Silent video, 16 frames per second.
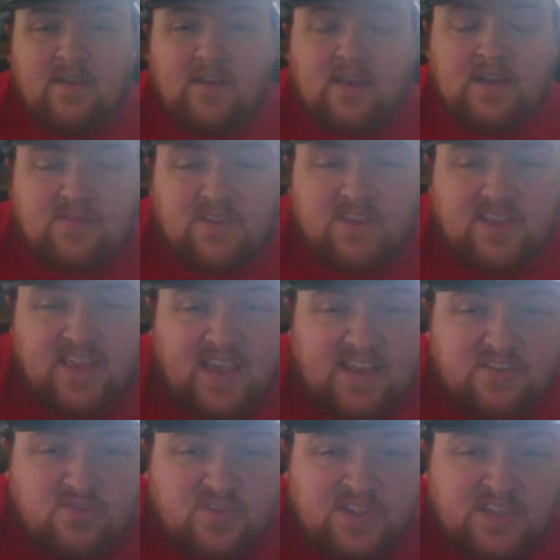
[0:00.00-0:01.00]
And of the
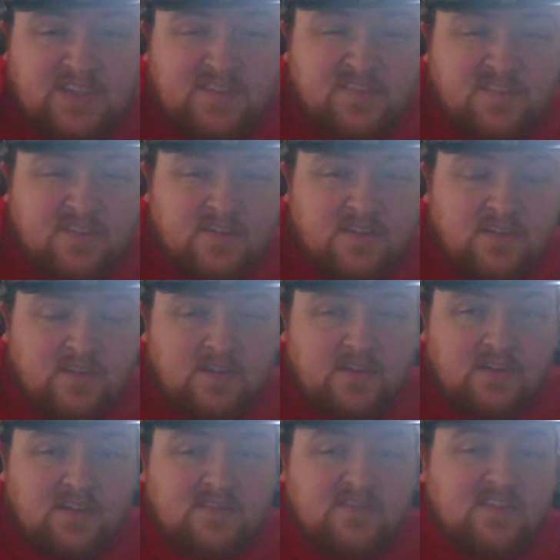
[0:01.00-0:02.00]
casualties,
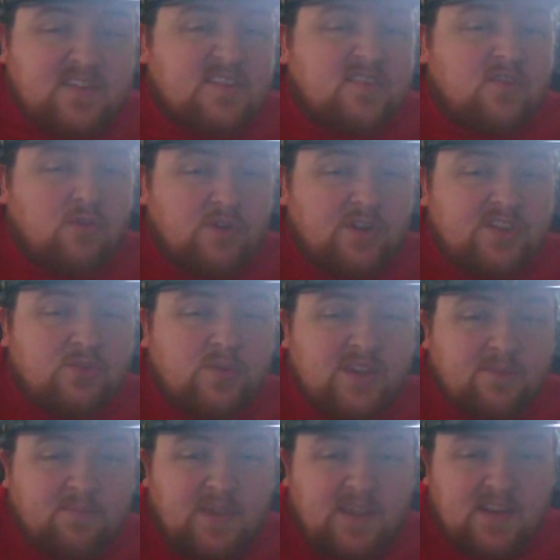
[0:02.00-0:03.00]
this is according to
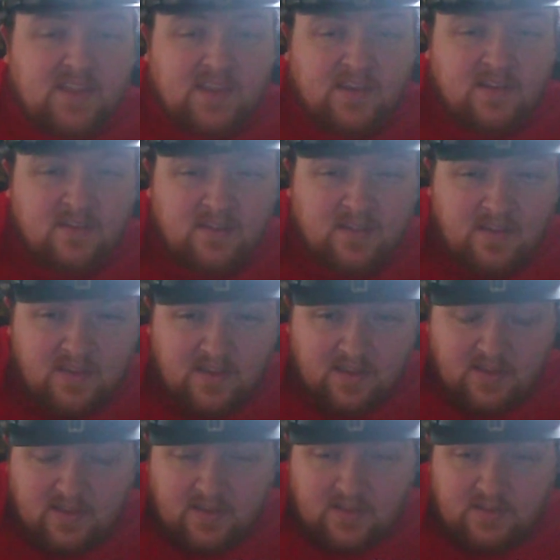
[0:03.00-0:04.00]
Wikipedia,
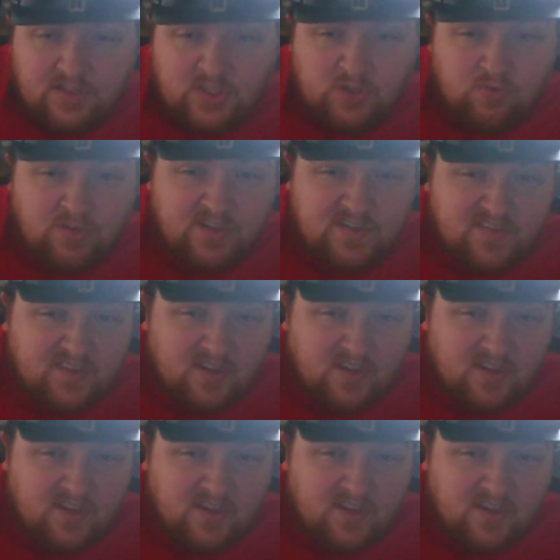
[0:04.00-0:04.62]
the Union